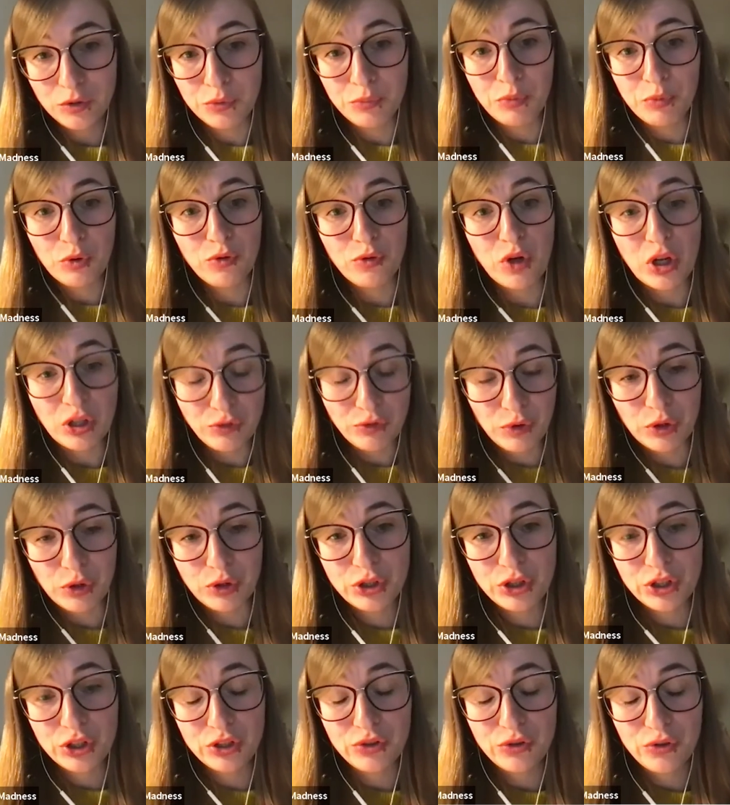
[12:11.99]
improve
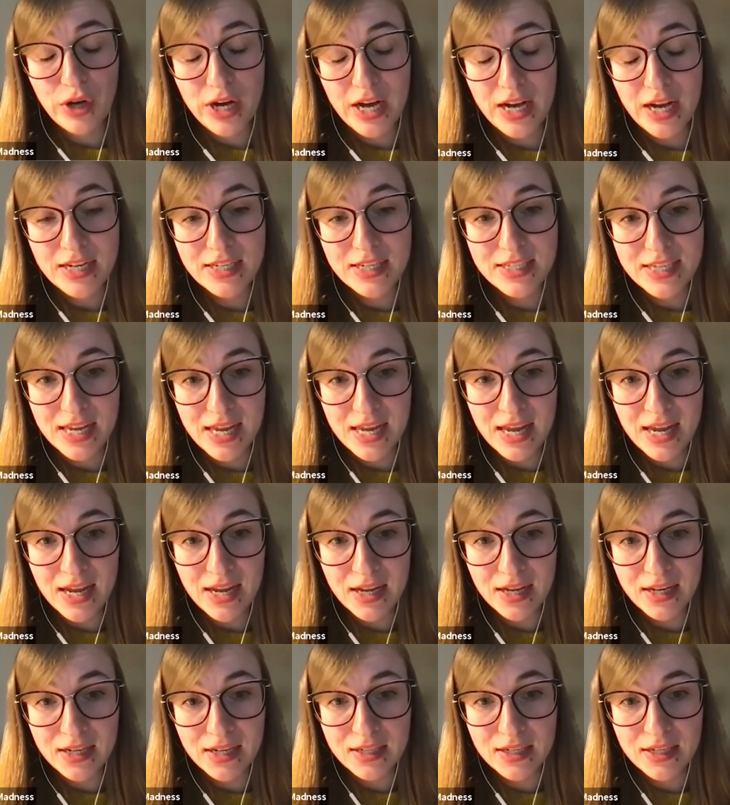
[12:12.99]
conversion rate
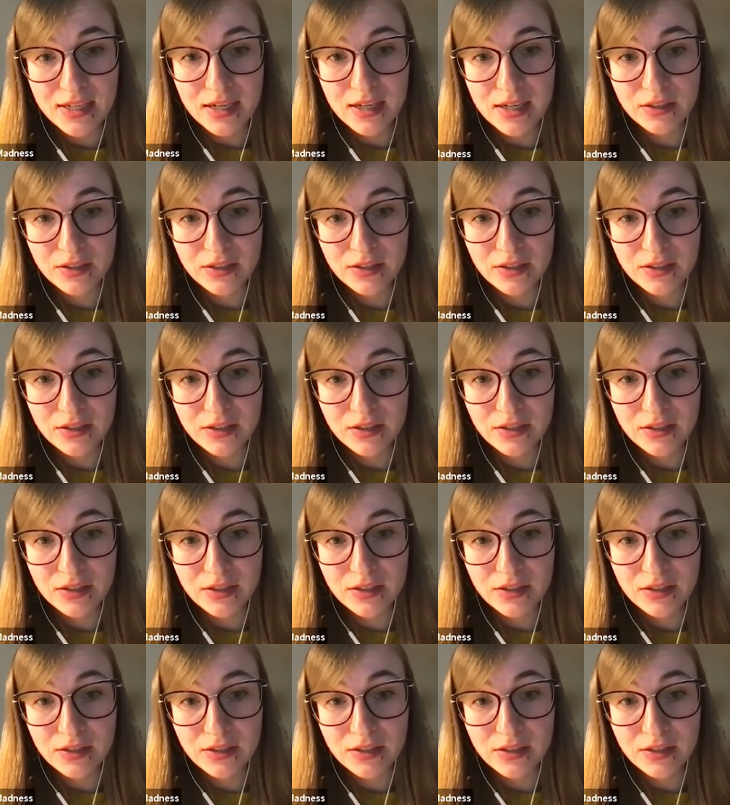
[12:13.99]
and